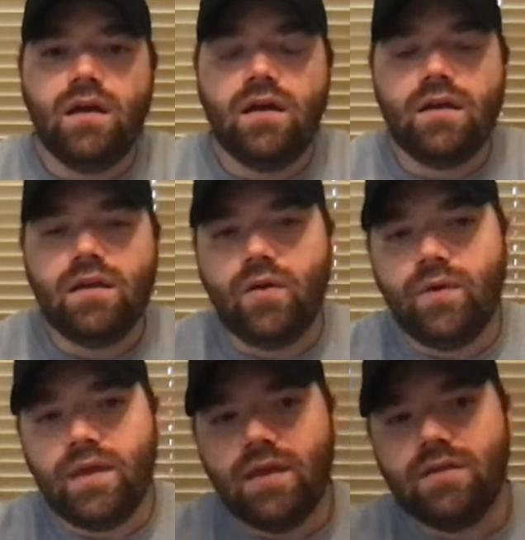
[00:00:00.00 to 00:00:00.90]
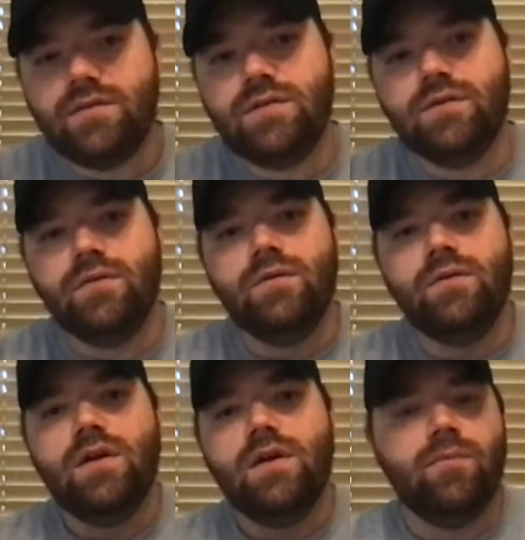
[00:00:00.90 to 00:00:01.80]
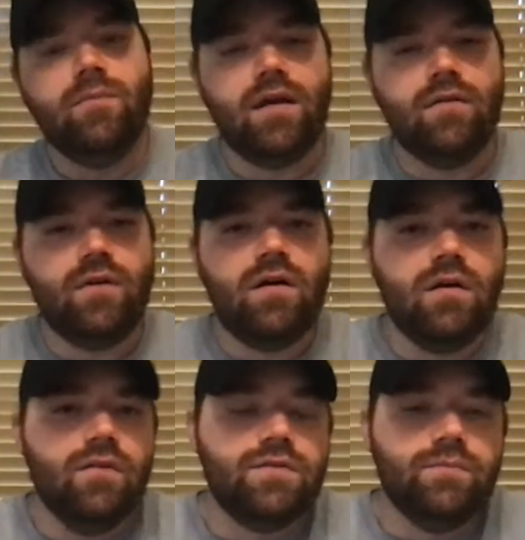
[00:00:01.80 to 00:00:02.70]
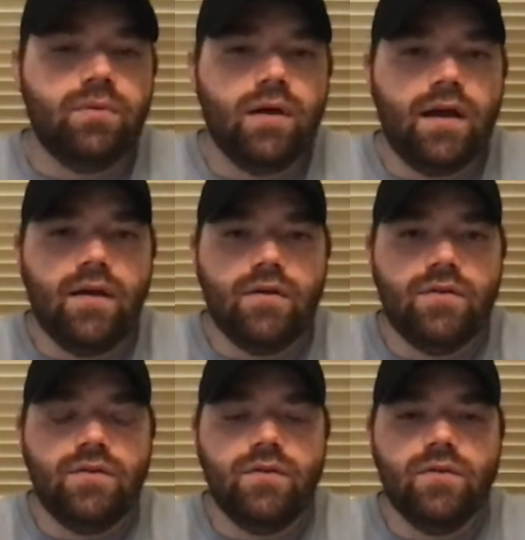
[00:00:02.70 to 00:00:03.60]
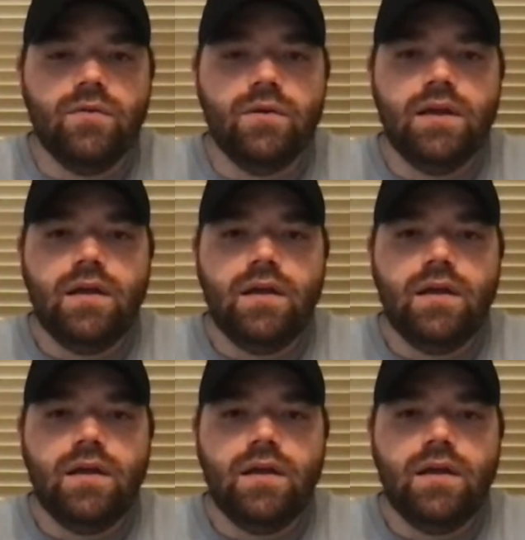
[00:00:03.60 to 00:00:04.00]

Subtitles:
going into the Mount of Olives prior to